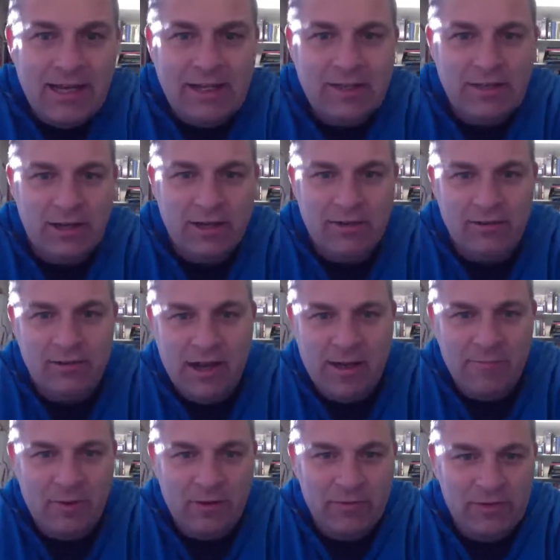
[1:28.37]
So
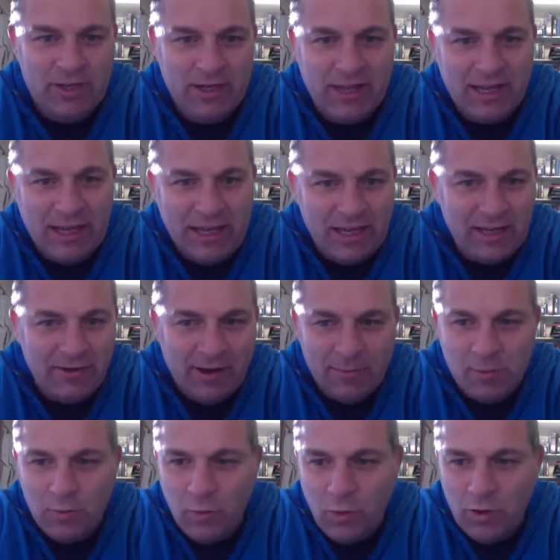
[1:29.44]
obviously they get you up
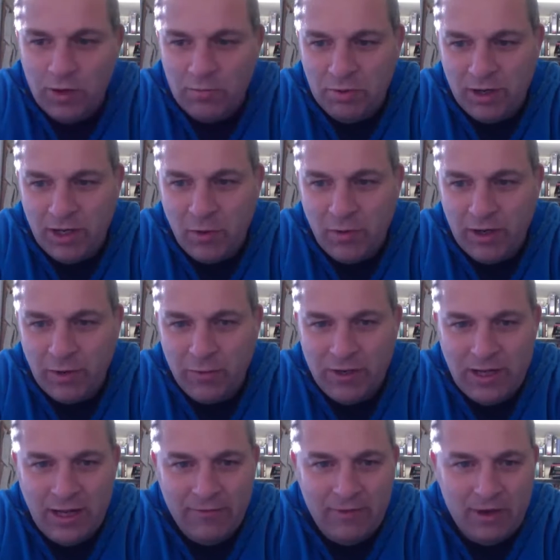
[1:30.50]
and walking pretty quick when you
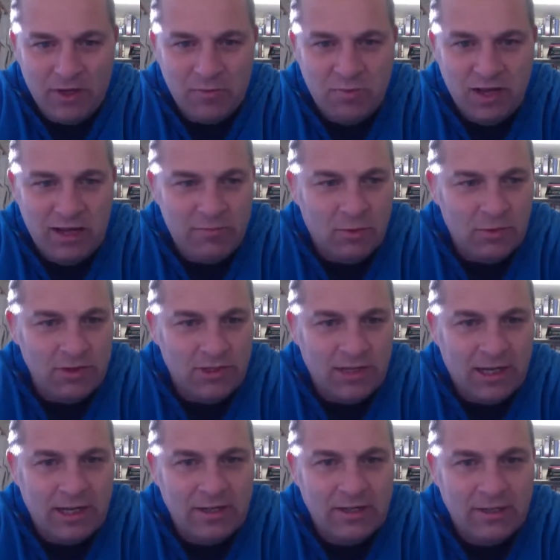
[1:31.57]
have those bad boys
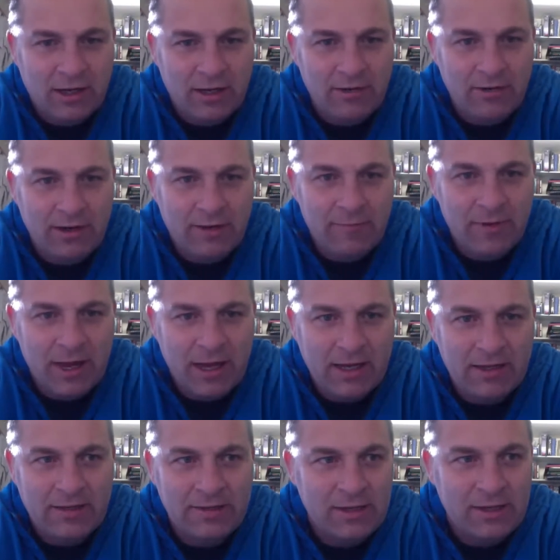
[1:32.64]
done. So he
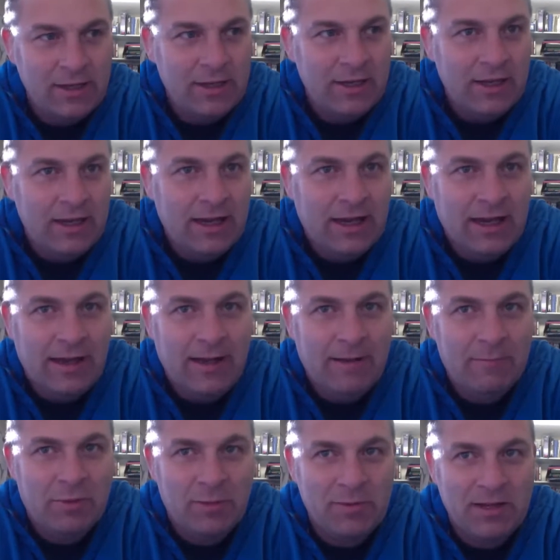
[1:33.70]
is
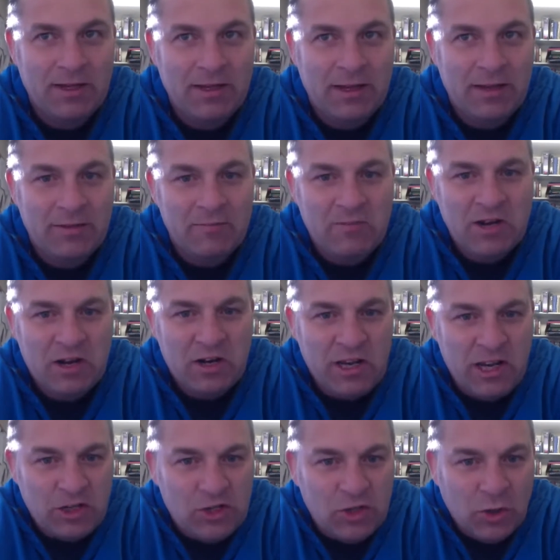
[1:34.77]
probably a
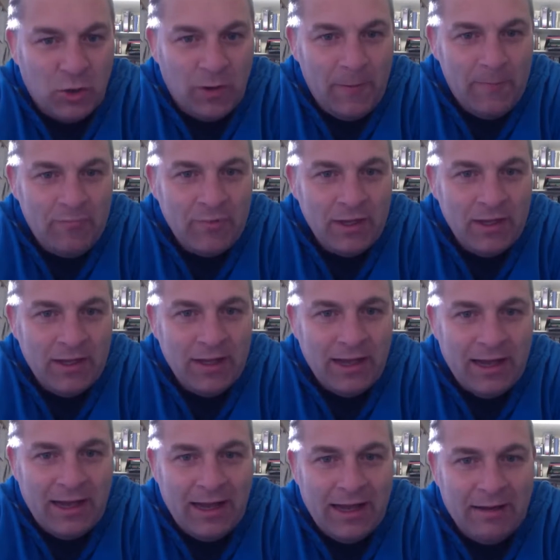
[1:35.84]
little sore
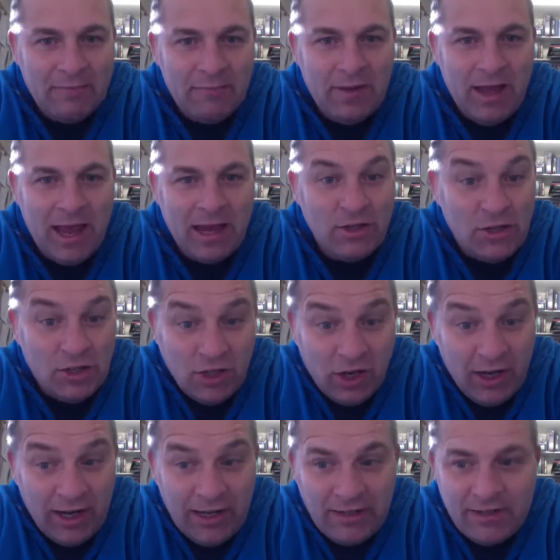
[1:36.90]
and
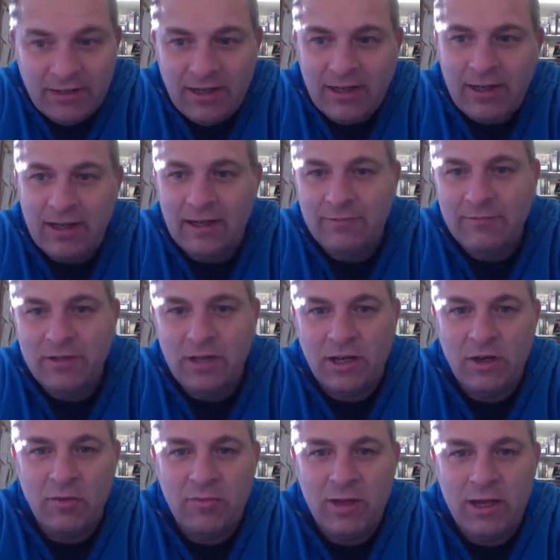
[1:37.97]
tired. So
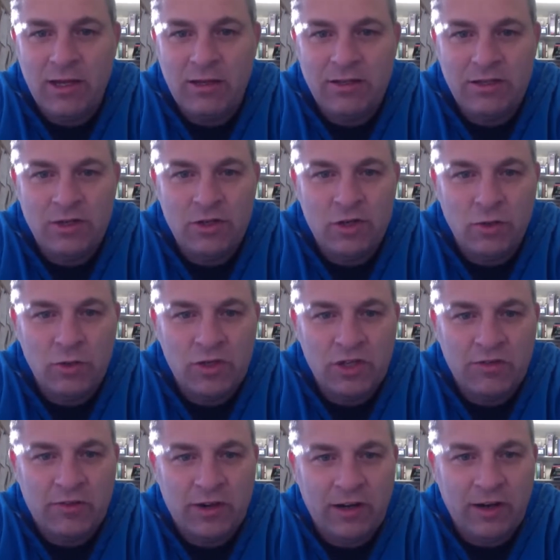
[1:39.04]
he'll be in St George's
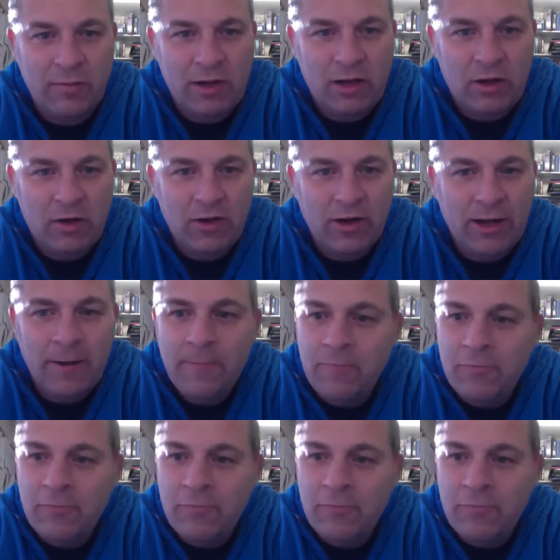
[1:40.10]
for a little bit longer.